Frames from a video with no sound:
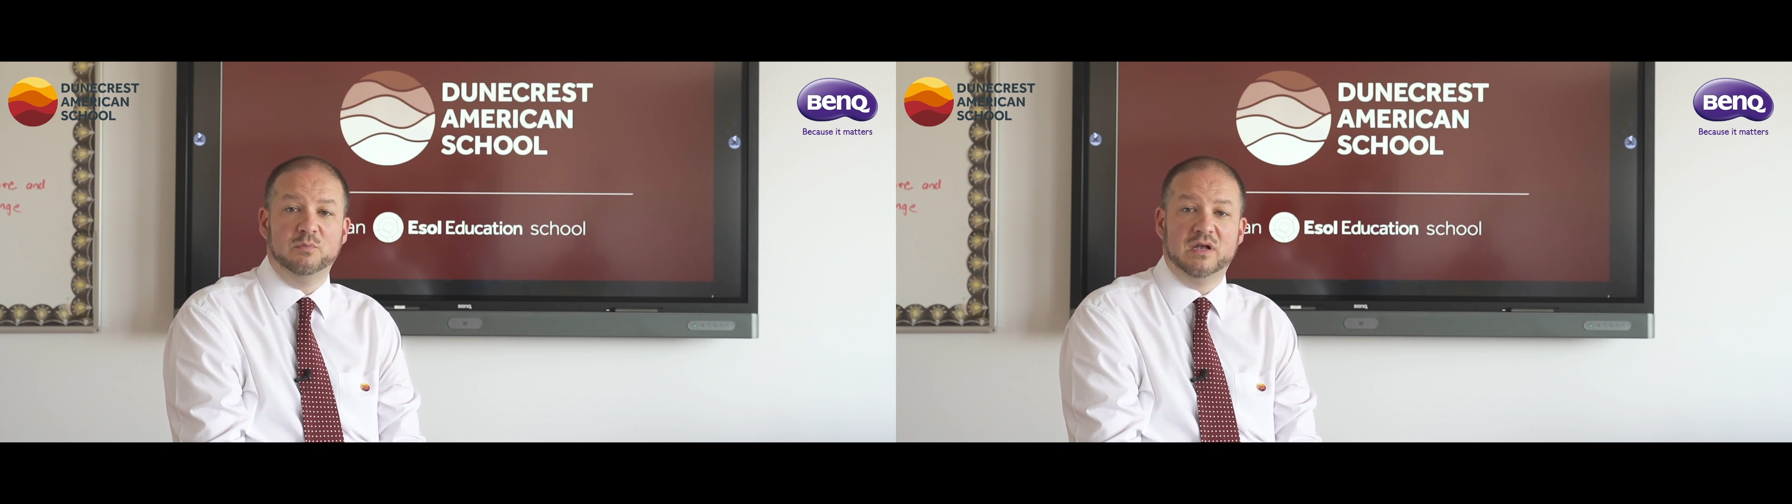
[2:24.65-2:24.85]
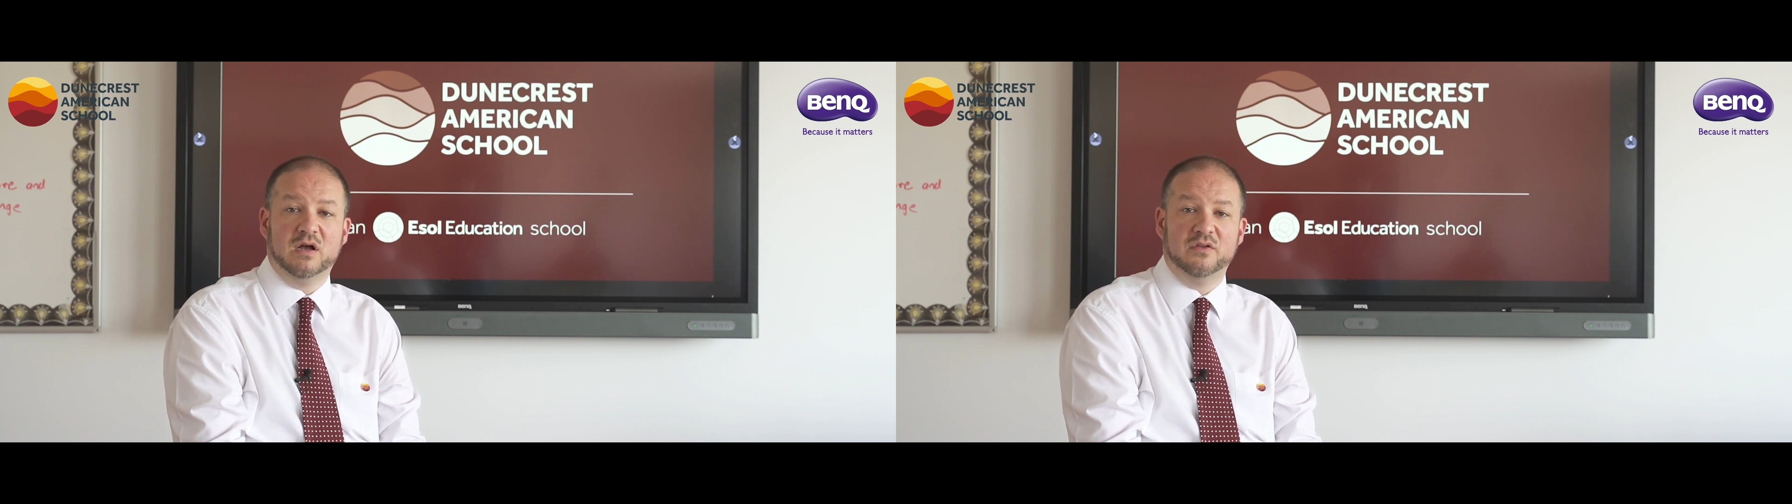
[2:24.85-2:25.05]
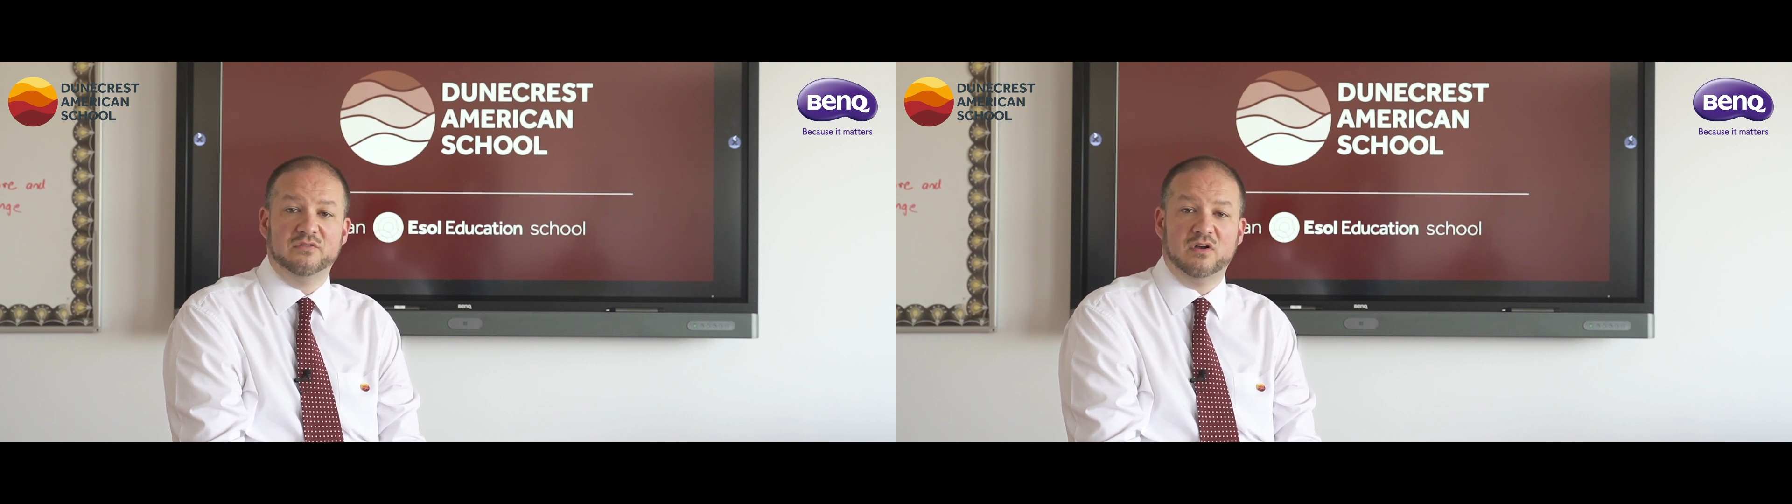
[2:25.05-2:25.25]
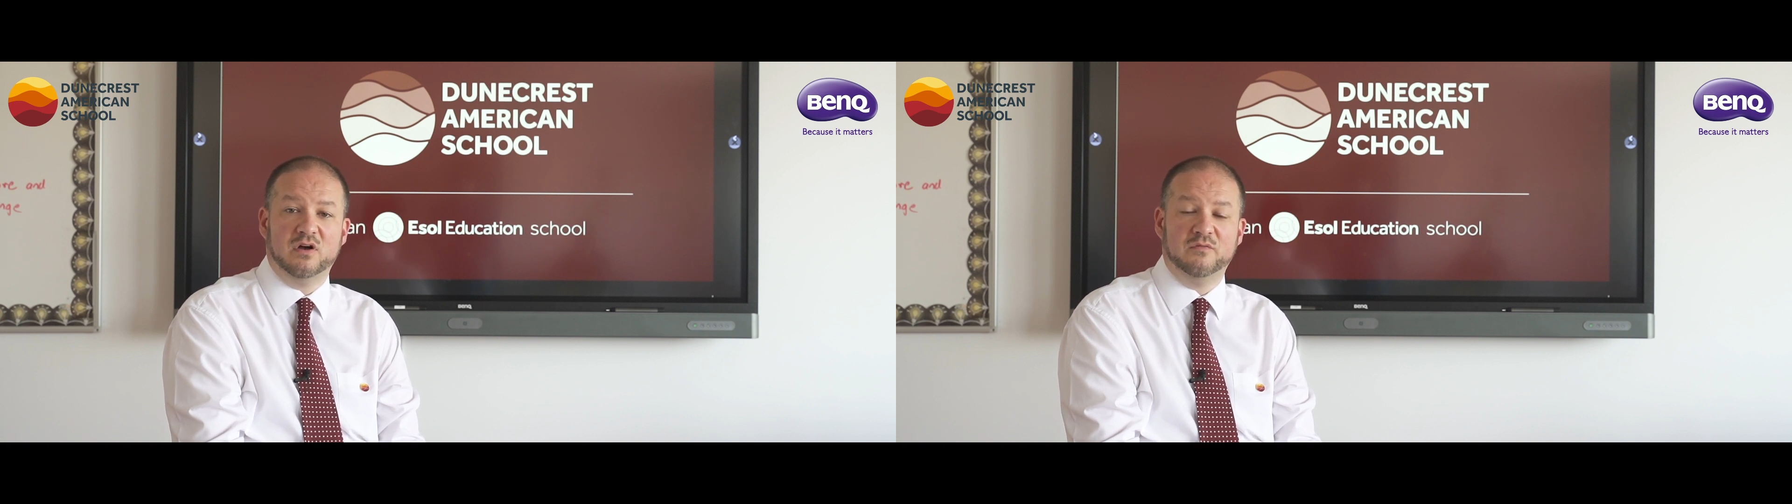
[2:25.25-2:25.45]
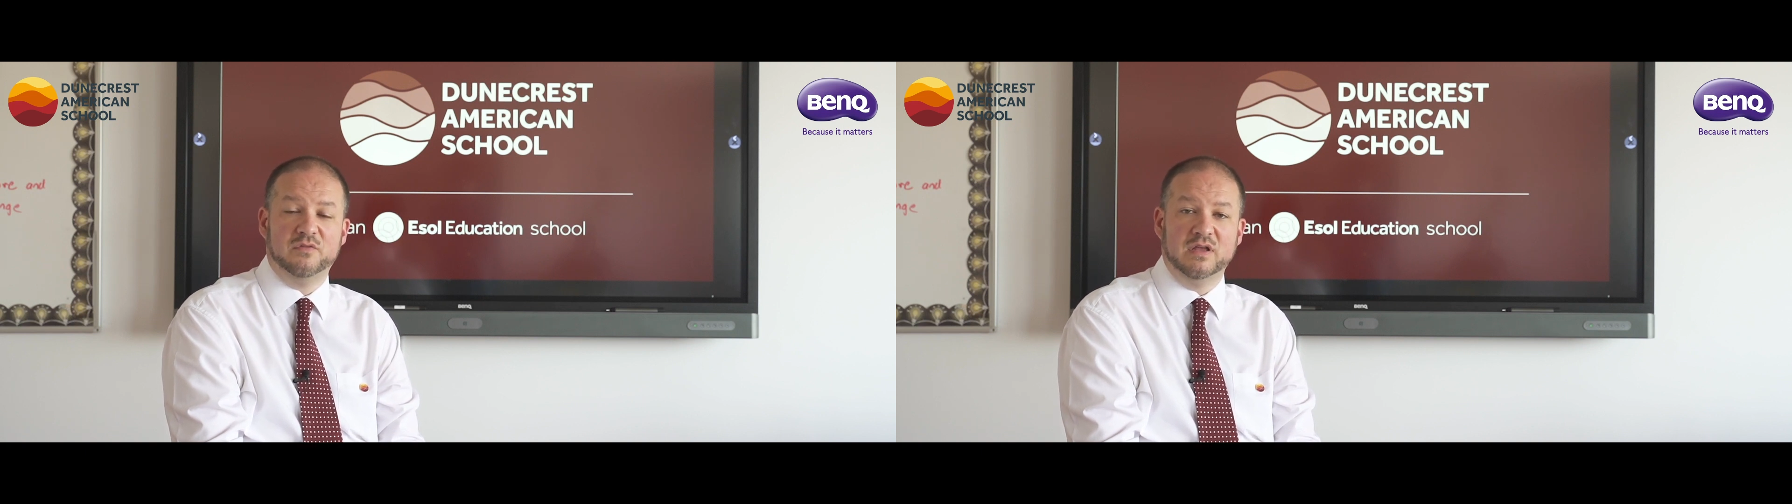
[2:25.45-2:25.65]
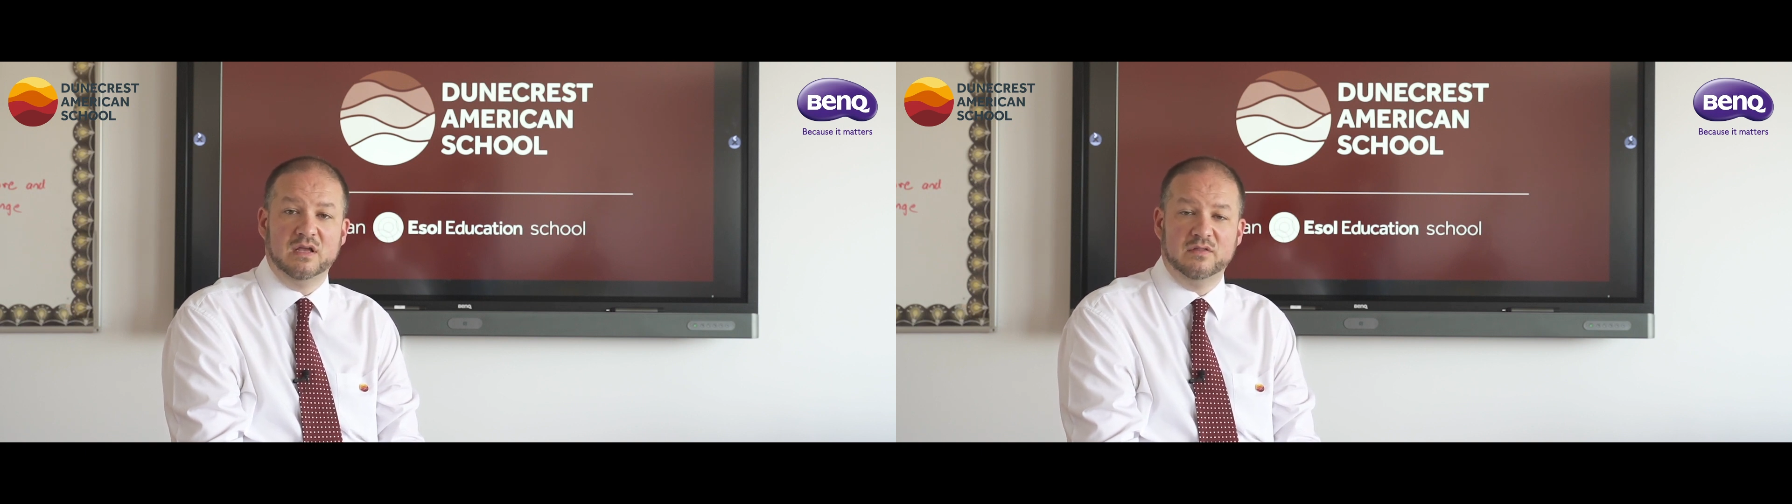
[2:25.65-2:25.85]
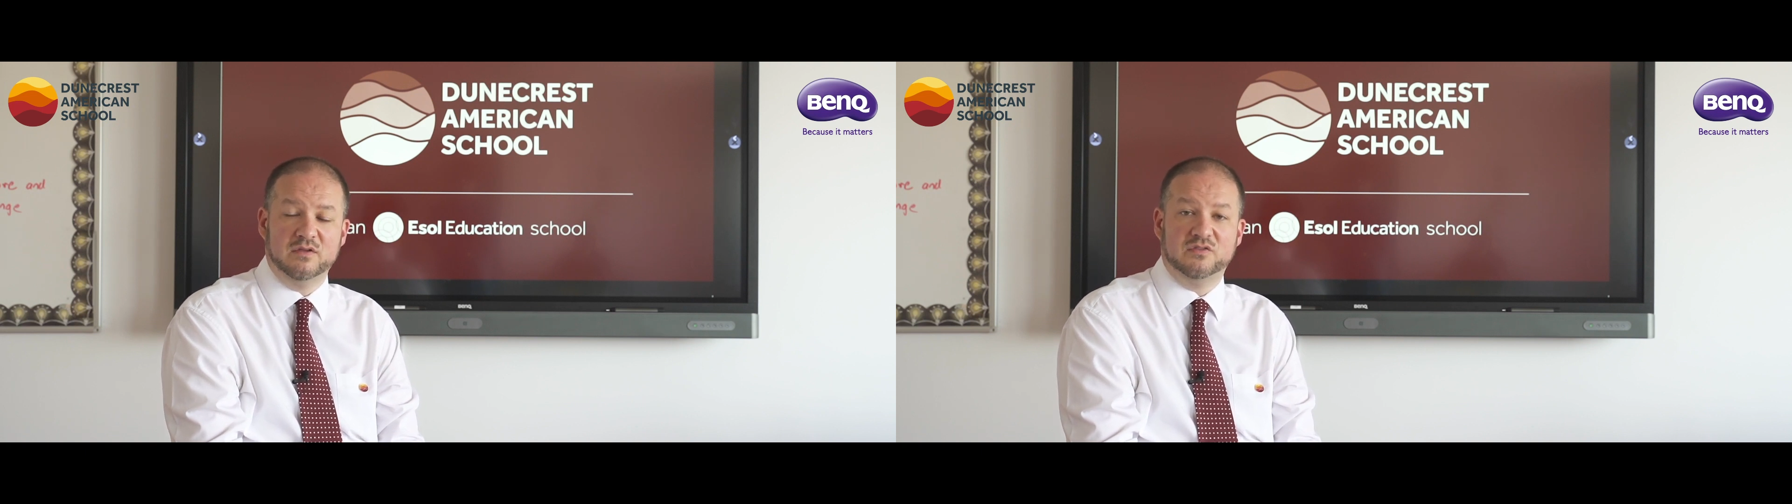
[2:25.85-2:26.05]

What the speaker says: because of the